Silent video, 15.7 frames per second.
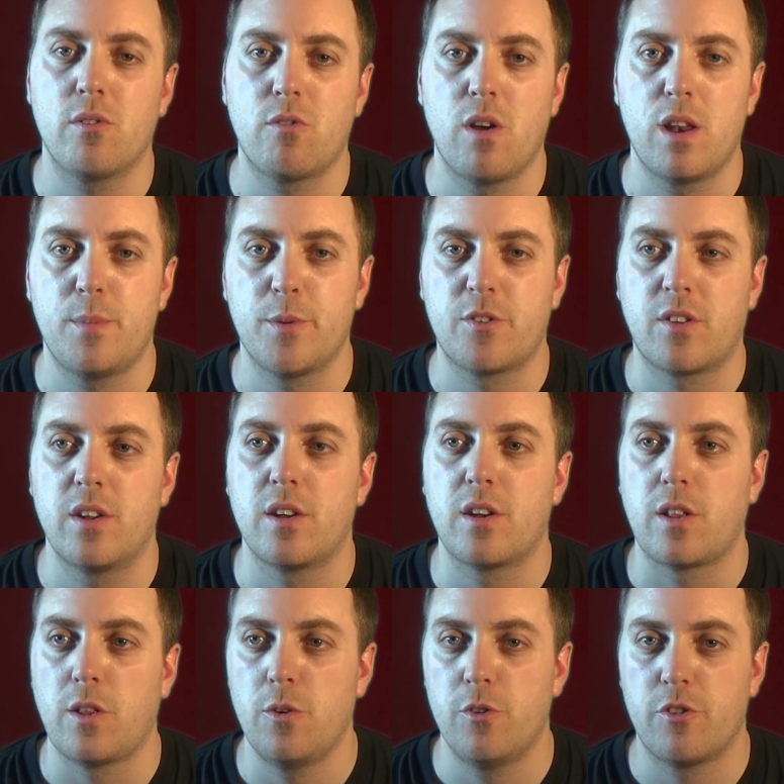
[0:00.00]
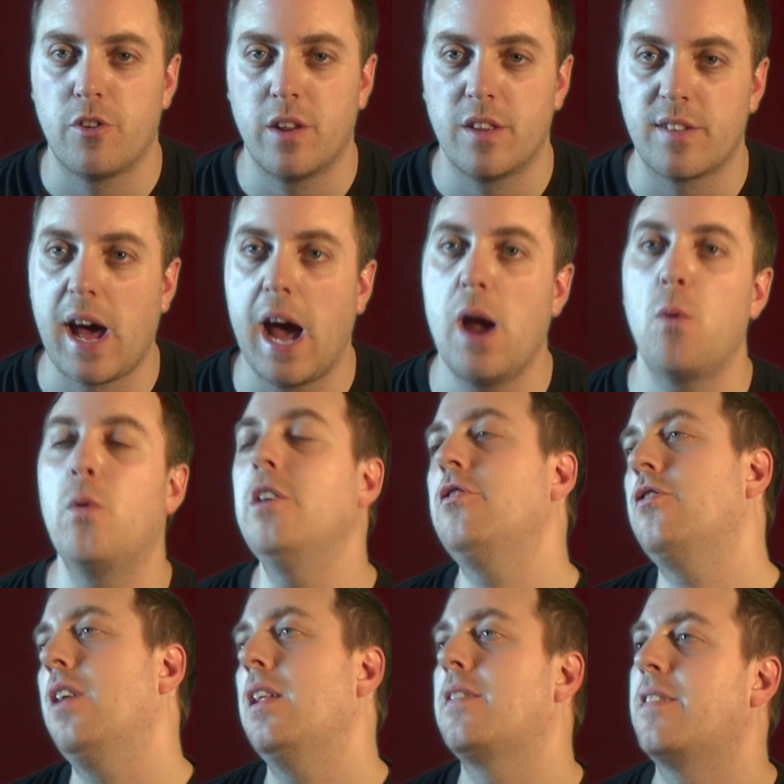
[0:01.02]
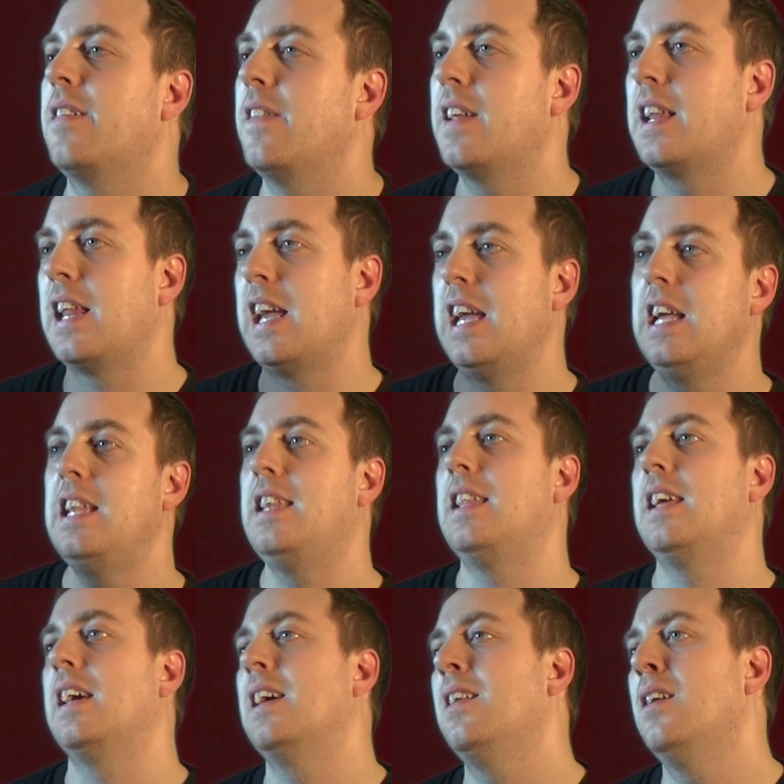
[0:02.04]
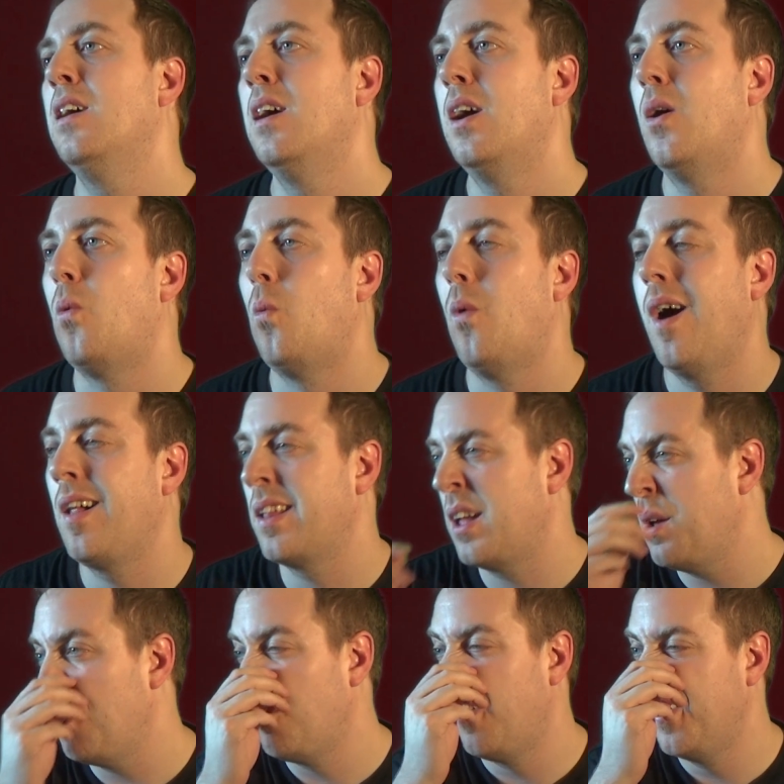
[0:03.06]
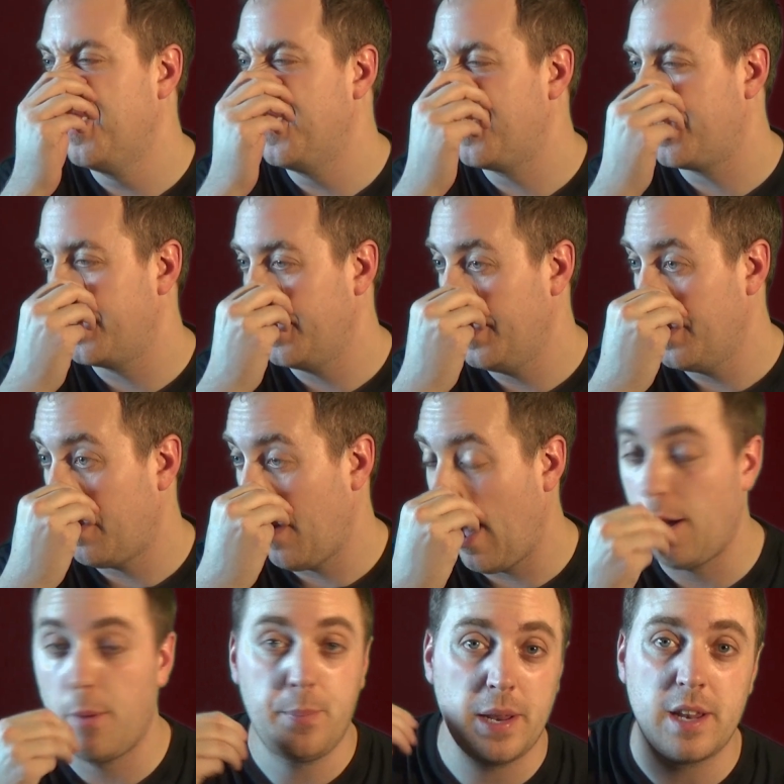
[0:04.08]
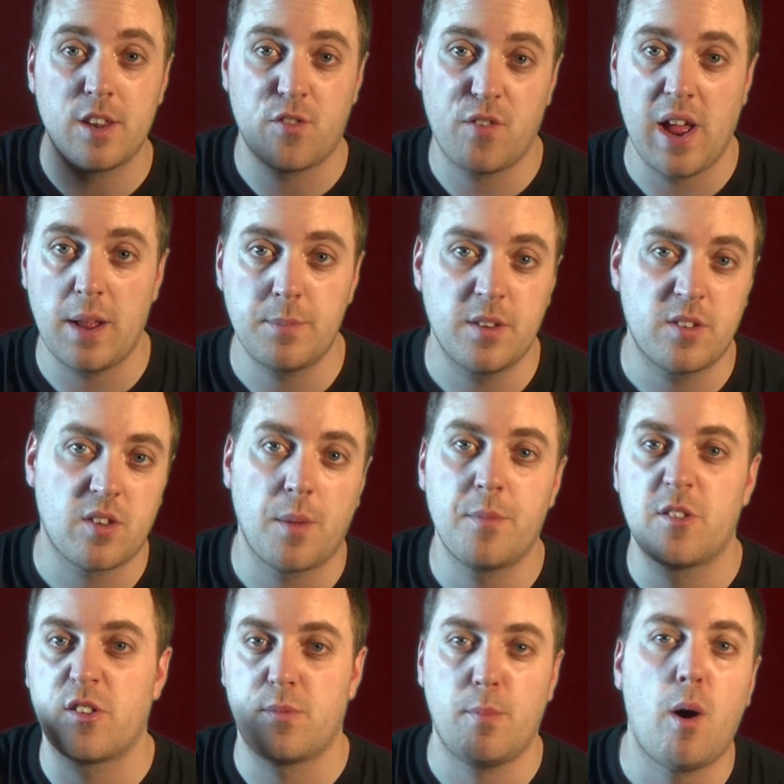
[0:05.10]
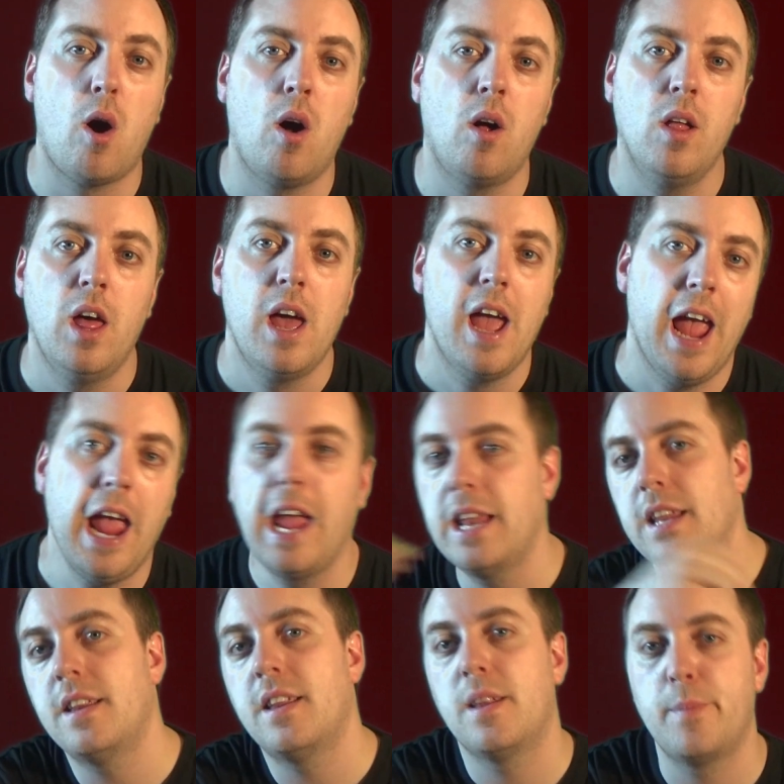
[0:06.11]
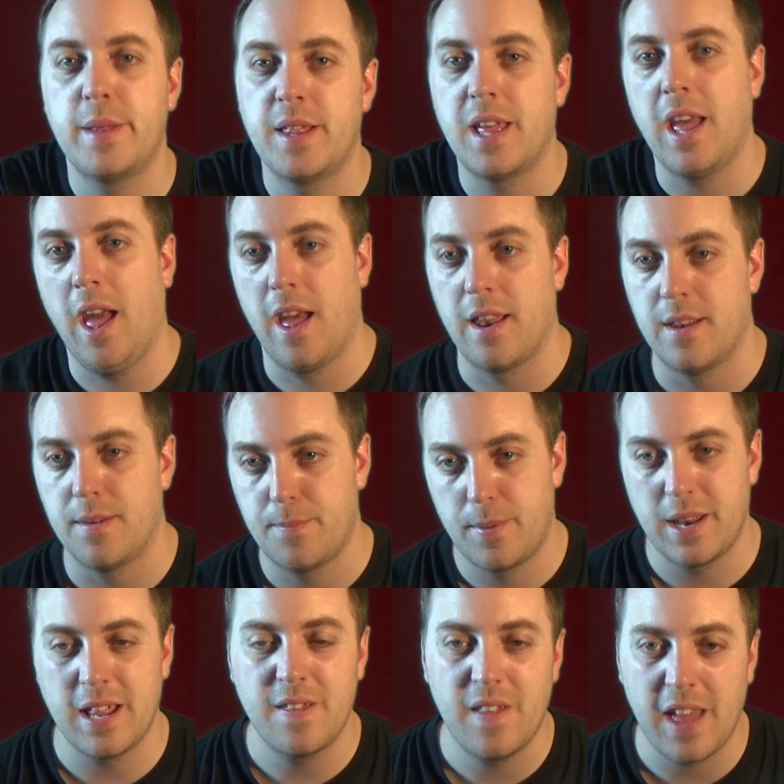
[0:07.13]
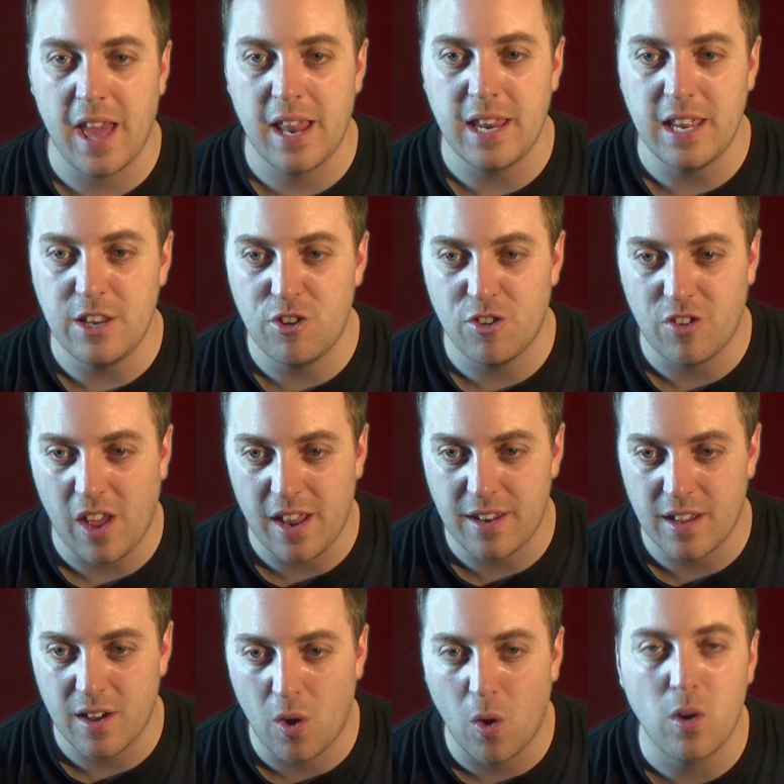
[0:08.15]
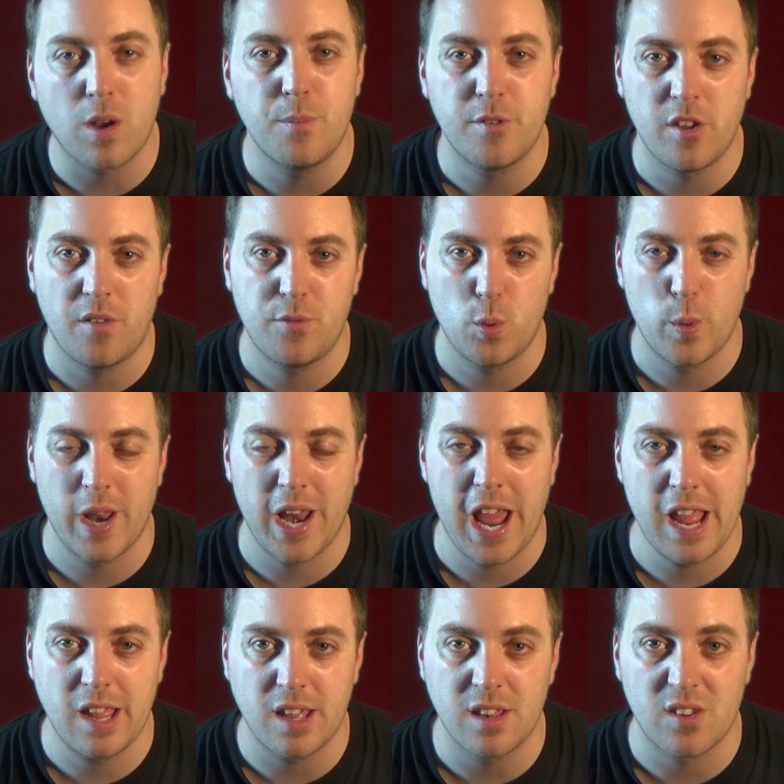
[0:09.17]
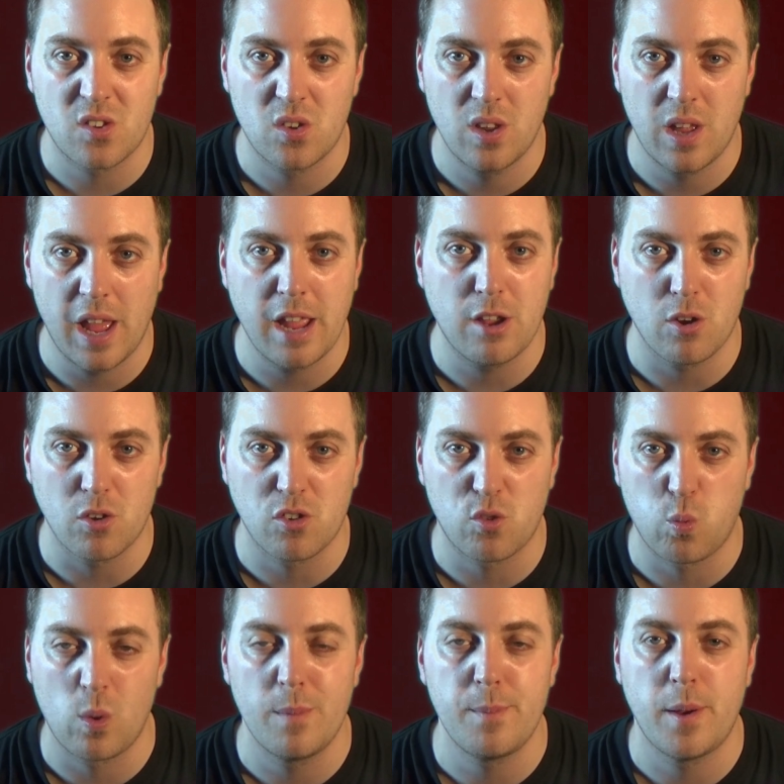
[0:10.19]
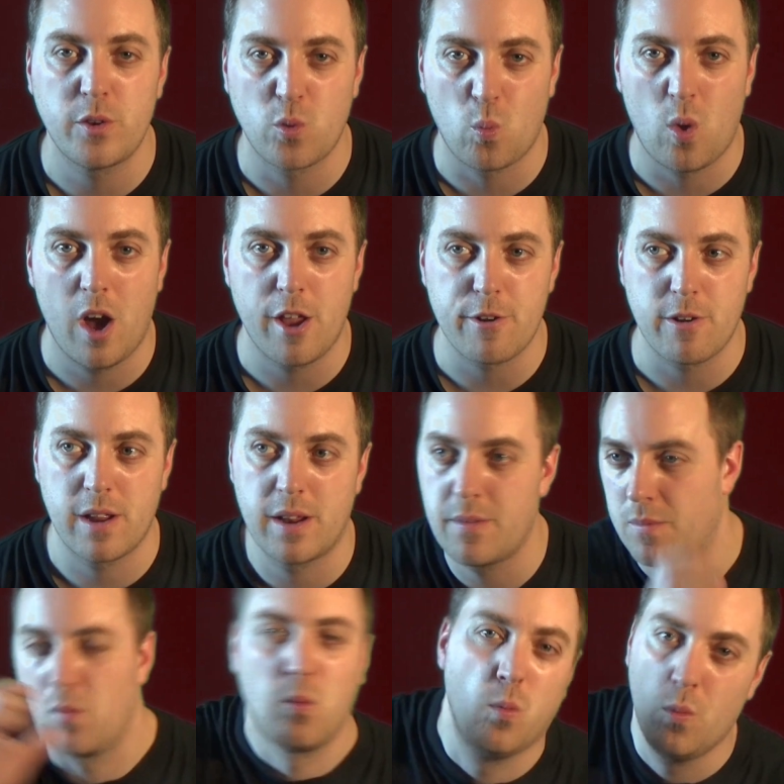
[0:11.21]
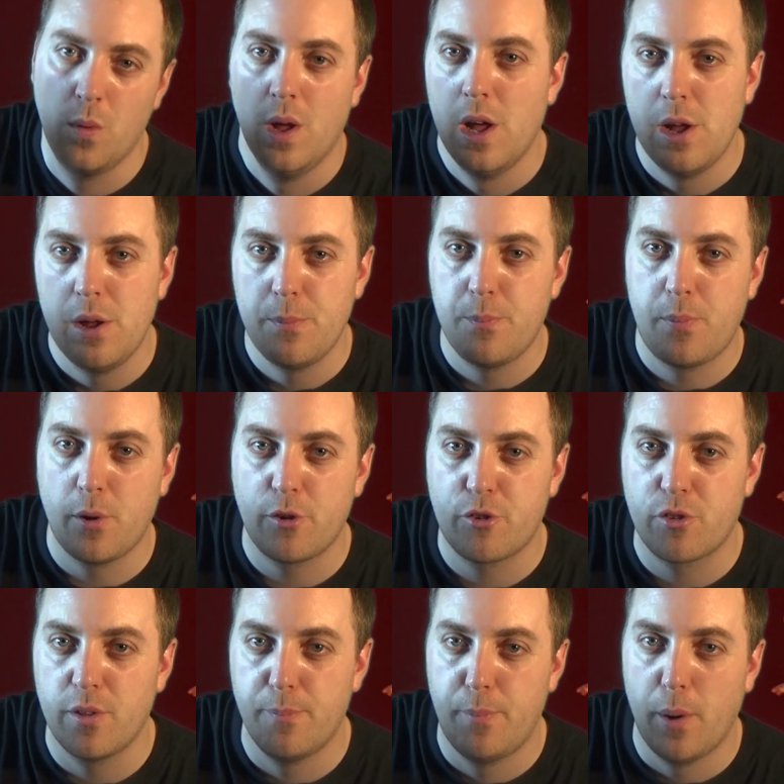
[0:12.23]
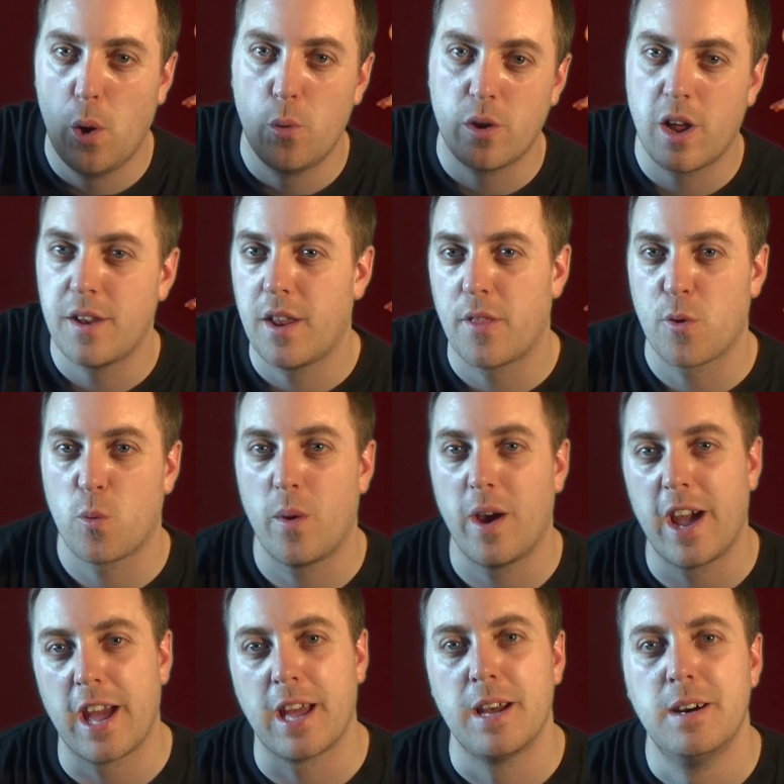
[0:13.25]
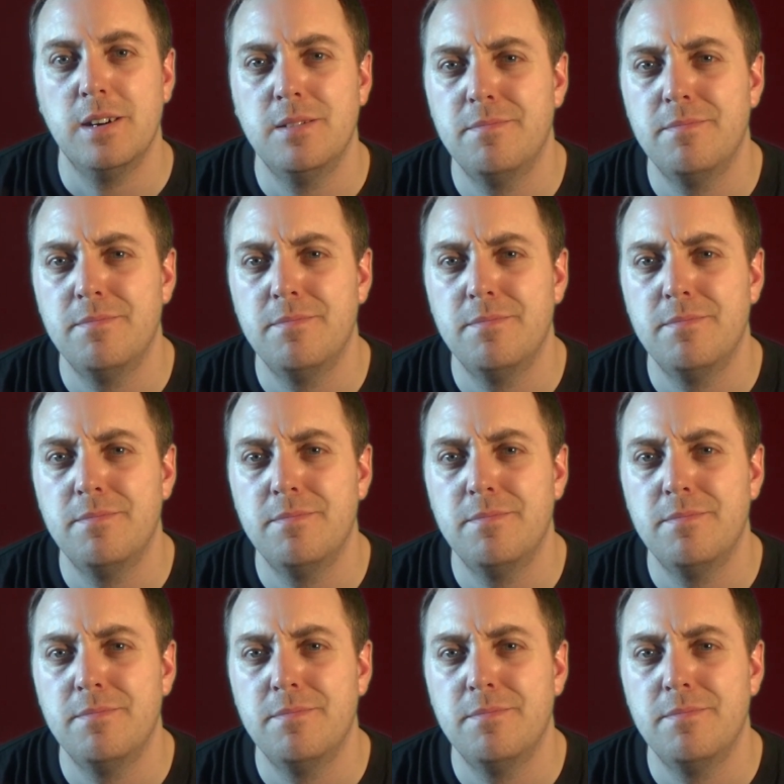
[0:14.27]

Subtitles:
Incredible's conclusion is. I wish that something he did while he was, you know, helping his family, something small, aided him in the end. But in the end, he just had to hook himself to an anchor, swim underwater, and push the boat another way.